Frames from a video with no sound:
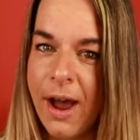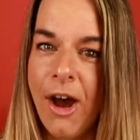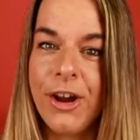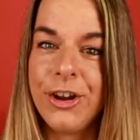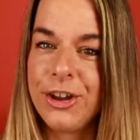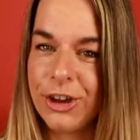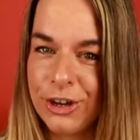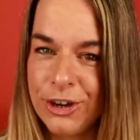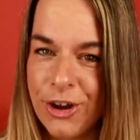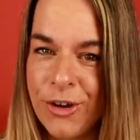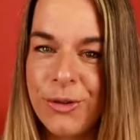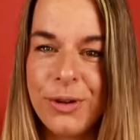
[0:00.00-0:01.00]
on a good
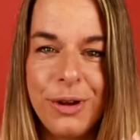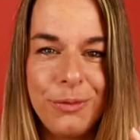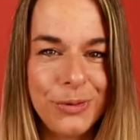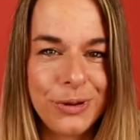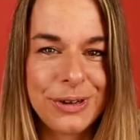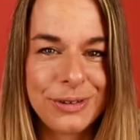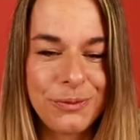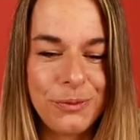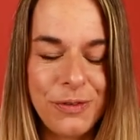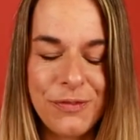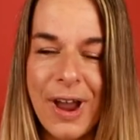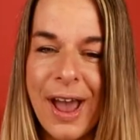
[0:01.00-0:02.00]
note, we're
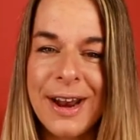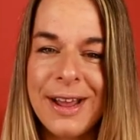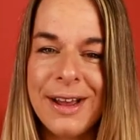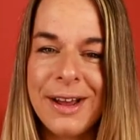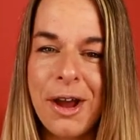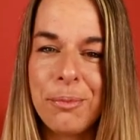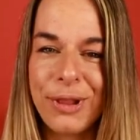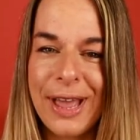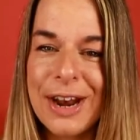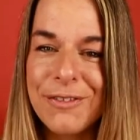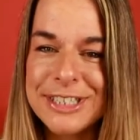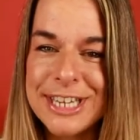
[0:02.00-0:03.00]
we've got a, a
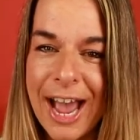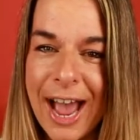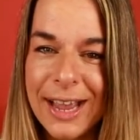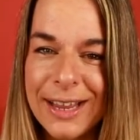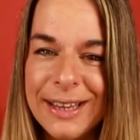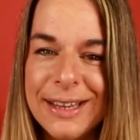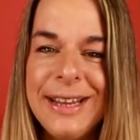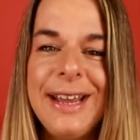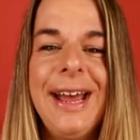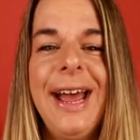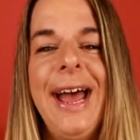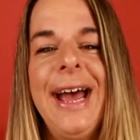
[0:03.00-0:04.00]
plan of attack
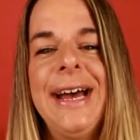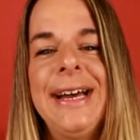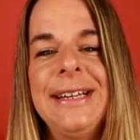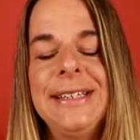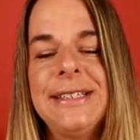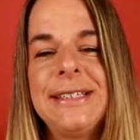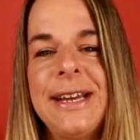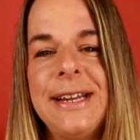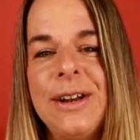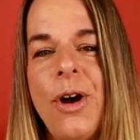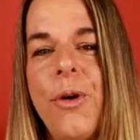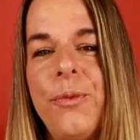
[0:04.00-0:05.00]

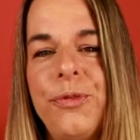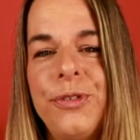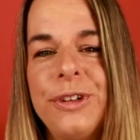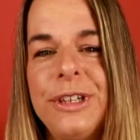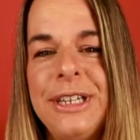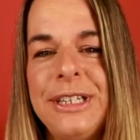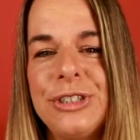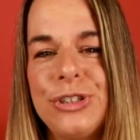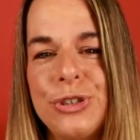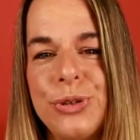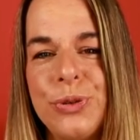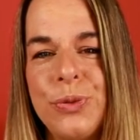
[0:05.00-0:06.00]
and hopefully
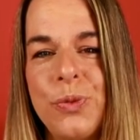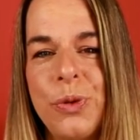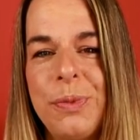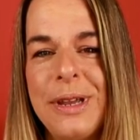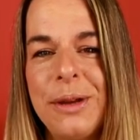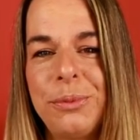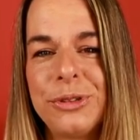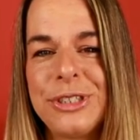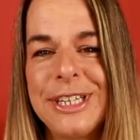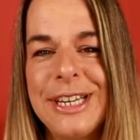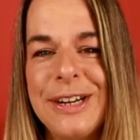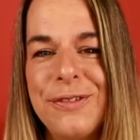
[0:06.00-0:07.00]
soon we'll be able
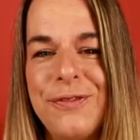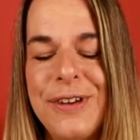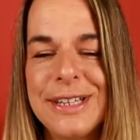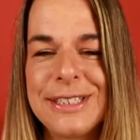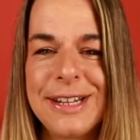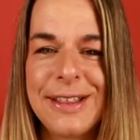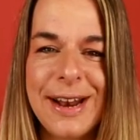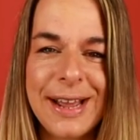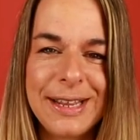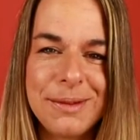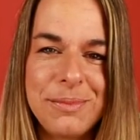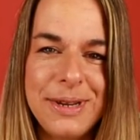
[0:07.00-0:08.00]
to get it fixed and then I
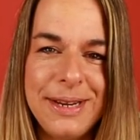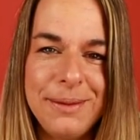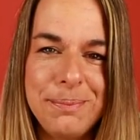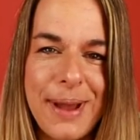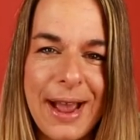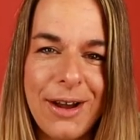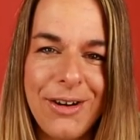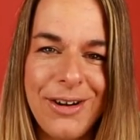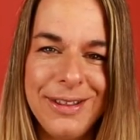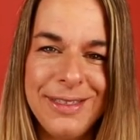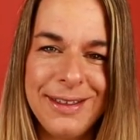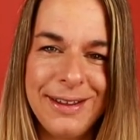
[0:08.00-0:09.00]
can be back
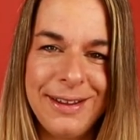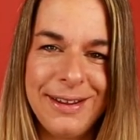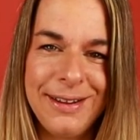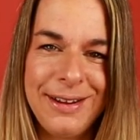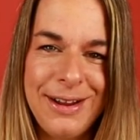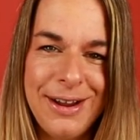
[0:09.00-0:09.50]
on the